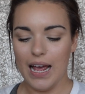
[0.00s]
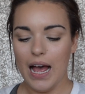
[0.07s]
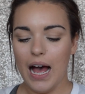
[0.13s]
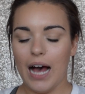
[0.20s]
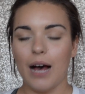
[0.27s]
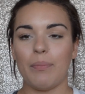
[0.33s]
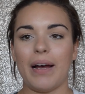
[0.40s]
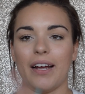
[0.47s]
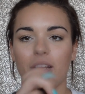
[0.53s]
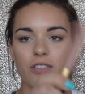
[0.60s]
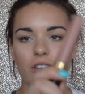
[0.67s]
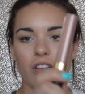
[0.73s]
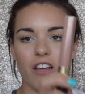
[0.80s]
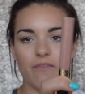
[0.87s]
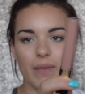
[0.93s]
I also
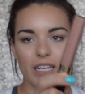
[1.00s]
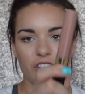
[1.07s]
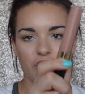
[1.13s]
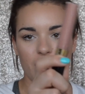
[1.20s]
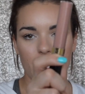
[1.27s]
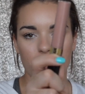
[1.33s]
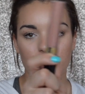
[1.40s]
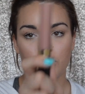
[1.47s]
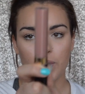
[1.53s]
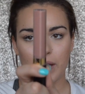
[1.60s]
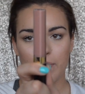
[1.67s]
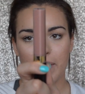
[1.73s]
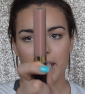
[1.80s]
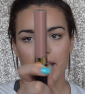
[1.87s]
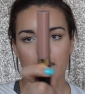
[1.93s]
love my Chanel Sweet
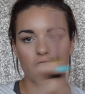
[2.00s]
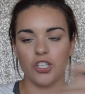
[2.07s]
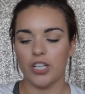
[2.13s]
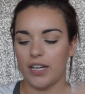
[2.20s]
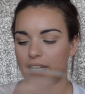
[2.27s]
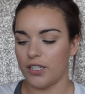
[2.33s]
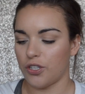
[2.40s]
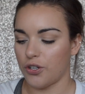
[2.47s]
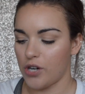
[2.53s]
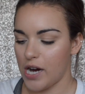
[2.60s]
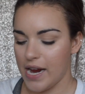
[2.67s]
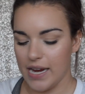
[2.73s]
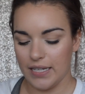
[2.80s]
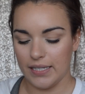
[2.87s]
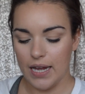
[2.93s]
Beige. It is
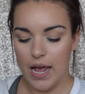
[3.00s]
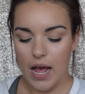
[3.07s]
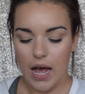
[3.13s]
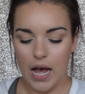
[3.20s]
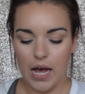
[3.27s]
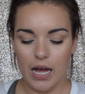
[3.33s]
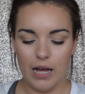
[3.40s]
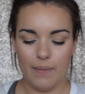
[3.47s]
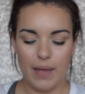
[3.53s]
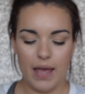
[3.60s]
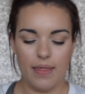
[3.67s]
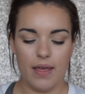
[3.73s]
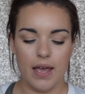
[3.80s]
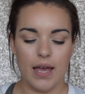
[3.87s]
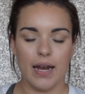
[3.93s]
great. And
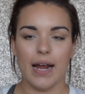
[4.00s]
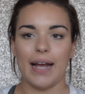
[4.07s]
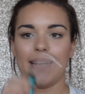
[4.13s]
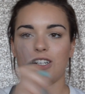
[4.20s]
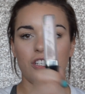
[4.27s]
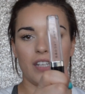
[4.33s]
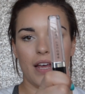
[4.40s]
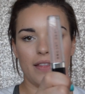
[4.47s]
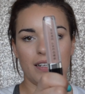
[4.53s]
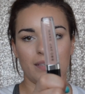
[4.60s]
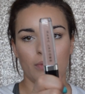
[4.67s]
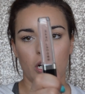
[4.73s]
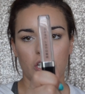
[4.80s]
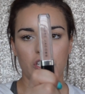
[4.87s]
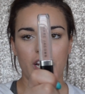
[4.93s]
then I just got this
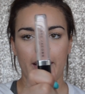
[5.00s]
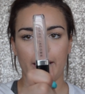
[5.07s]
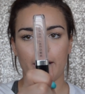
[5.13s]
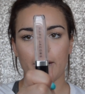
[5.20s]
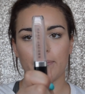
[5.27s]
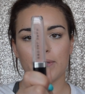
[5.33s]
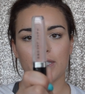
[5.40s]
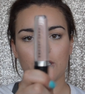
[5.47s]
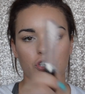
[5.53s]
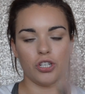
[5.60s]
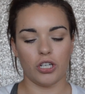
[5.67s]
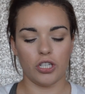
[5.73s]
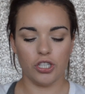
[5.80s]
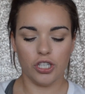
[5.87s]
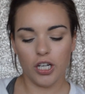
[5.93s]
Marc Jacobs
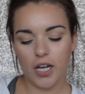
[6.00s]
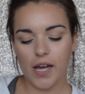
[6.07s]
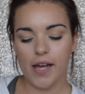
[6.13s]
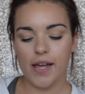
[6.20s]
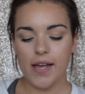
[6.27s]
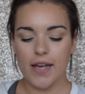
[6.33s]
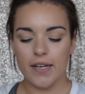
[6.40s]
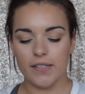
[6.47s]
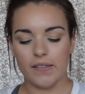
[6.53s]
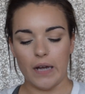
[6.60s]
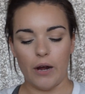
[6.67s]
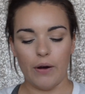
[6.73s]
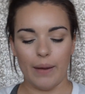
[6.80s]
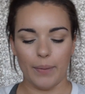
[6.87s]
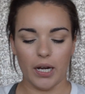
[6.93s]
Sugar Sugar. So
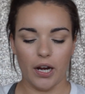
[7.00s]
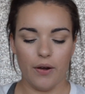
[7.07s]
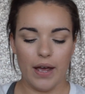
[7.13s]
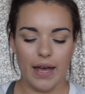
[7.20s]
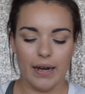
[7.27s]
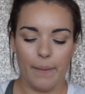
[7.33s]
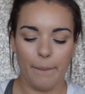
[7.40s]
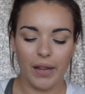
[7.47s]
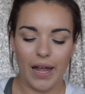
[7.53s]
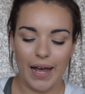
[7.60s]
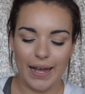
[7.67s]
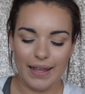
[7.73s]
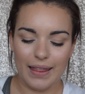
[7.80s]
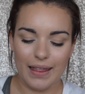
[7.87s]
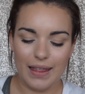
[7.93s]
I'm going to go ahead and
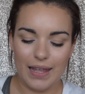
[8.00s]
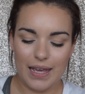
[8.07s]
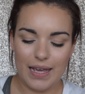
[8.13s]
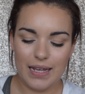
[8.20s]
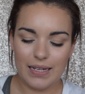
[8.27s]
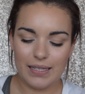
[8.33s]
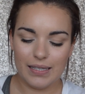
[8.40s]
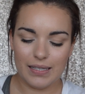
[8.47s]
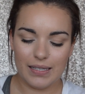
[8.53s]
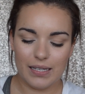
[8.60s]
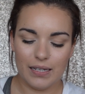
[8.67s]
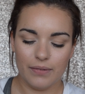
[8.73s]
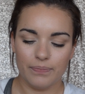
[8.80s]
apply this.